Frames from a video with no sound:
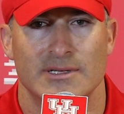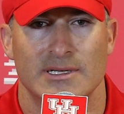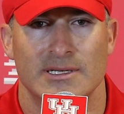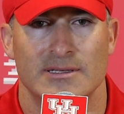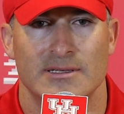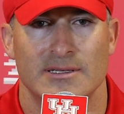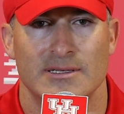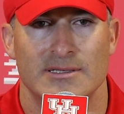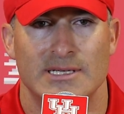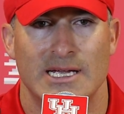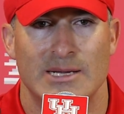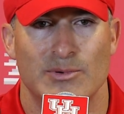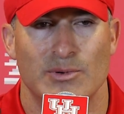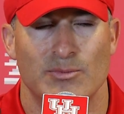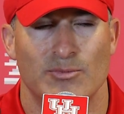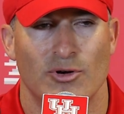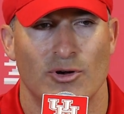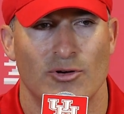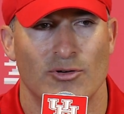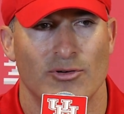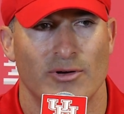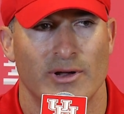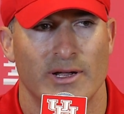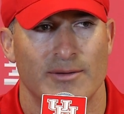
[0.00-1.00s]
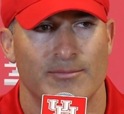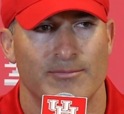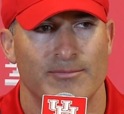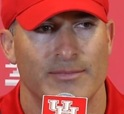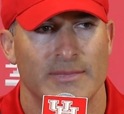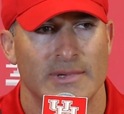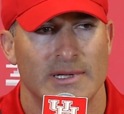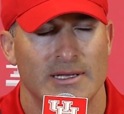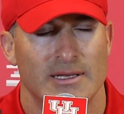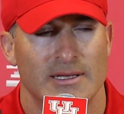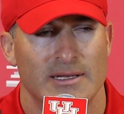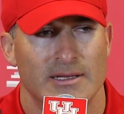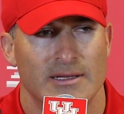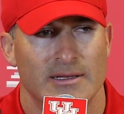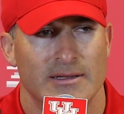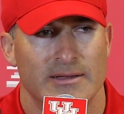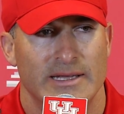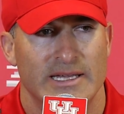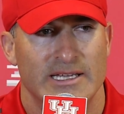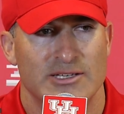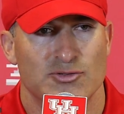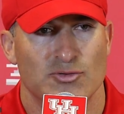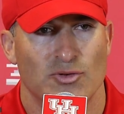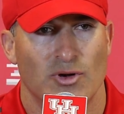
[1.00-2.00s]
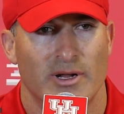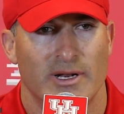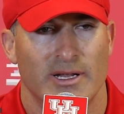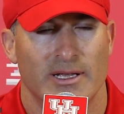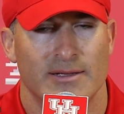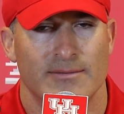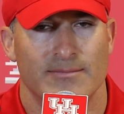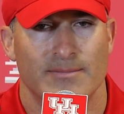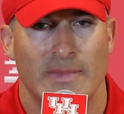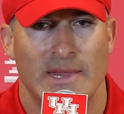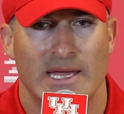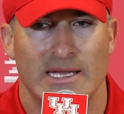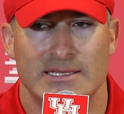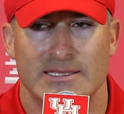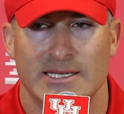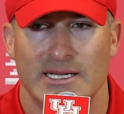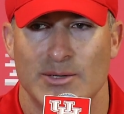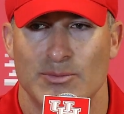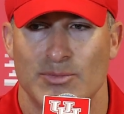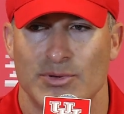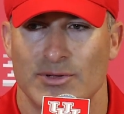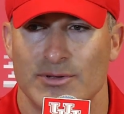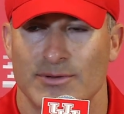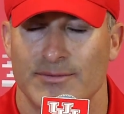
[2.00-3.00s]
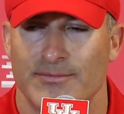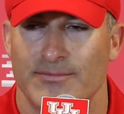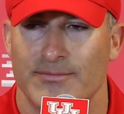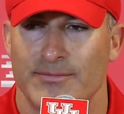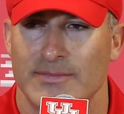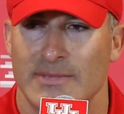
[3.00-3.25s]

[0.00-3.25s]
and the type of program he's running at Temple.